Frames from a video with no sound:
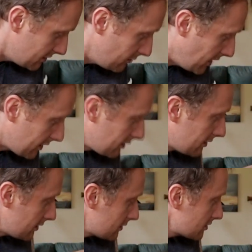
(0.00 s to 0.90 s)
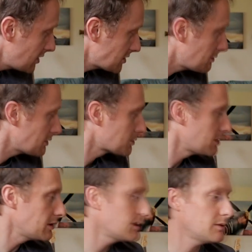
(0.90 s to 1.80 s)
bag that the chassis wheels were
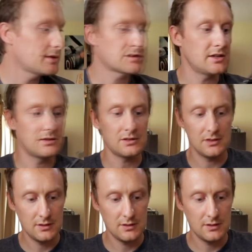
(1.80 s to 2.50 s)
in. That makes sense.